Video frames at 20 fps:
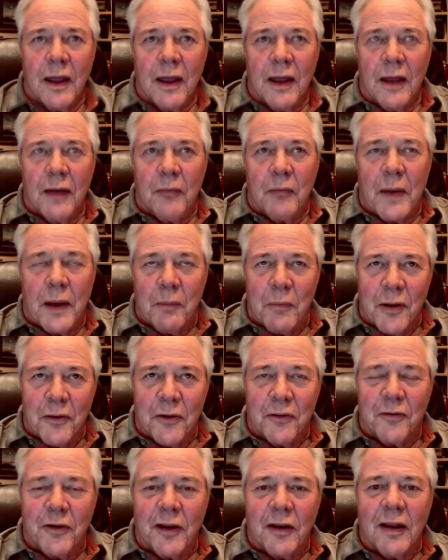My mother
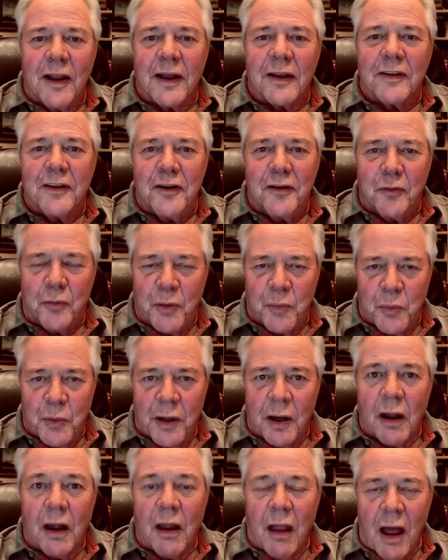felt like that if we went
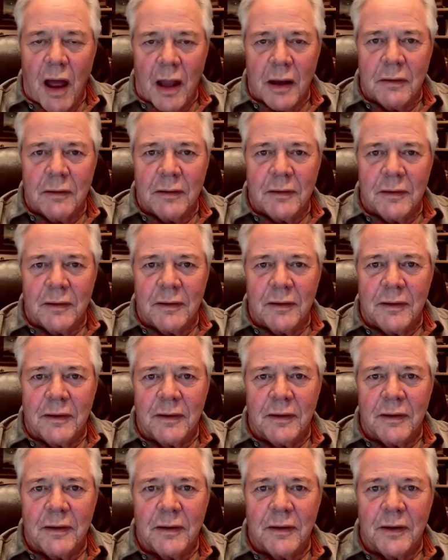a lot,
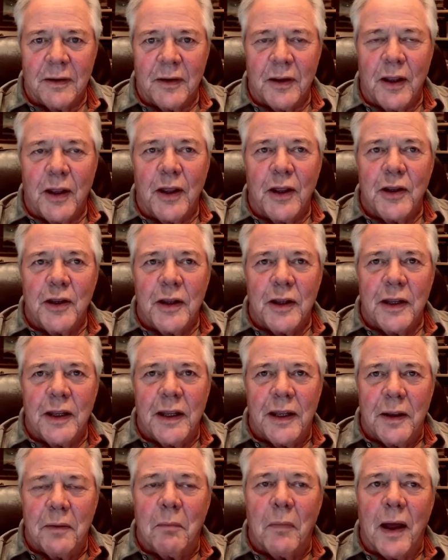
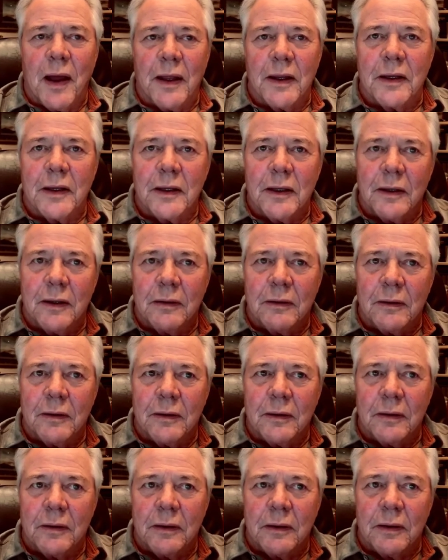it might
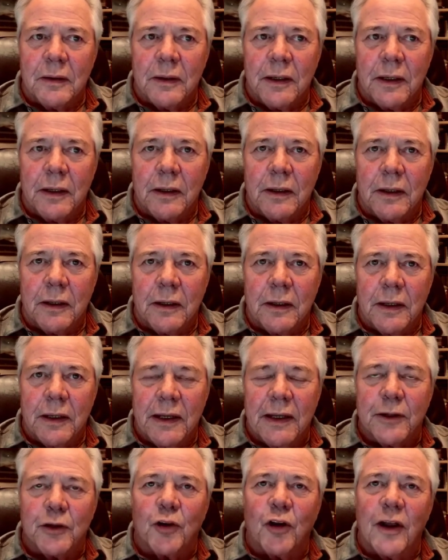
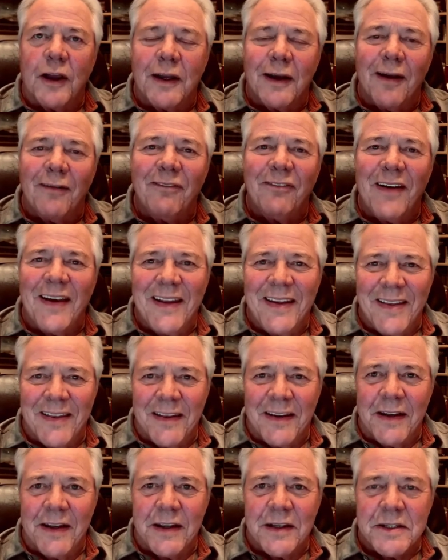ingrain a faith
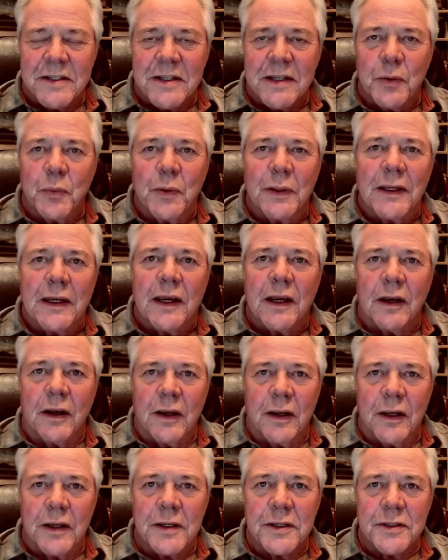in us that would
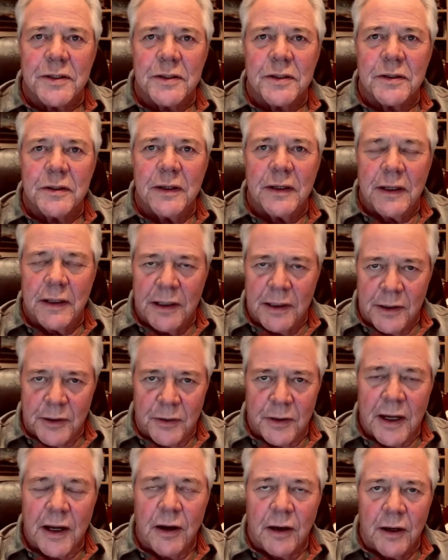carry
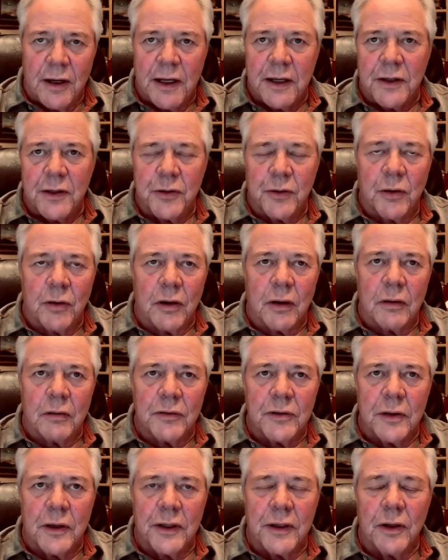into our
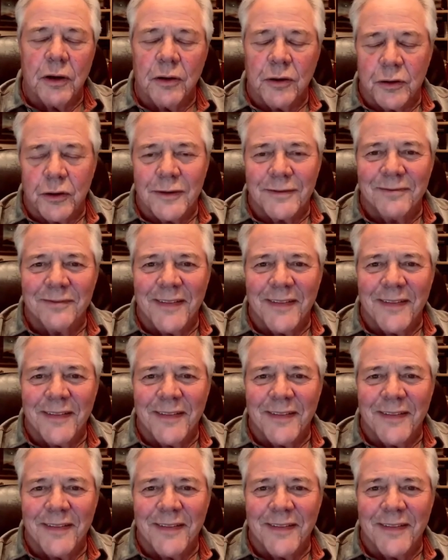adulthood.